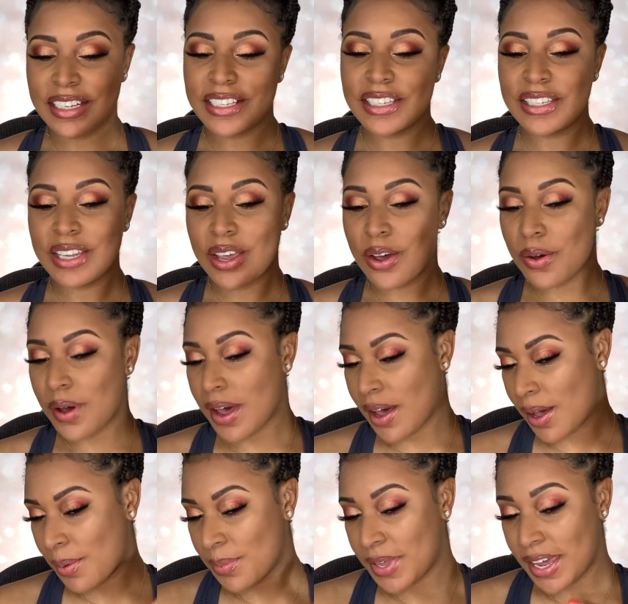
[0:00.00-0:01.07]
So
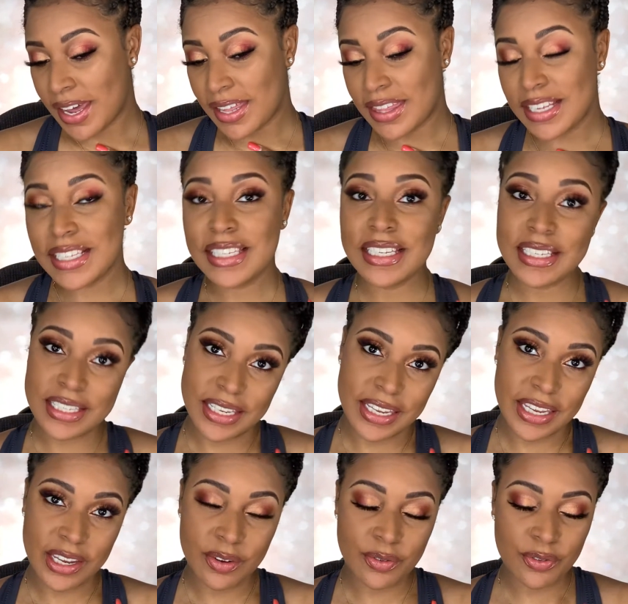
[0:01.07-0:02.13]
yeah, this is
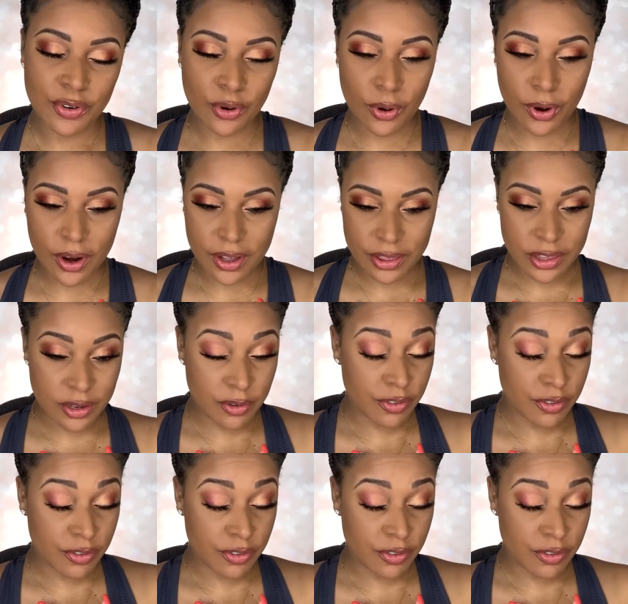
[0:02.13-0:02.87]
it for the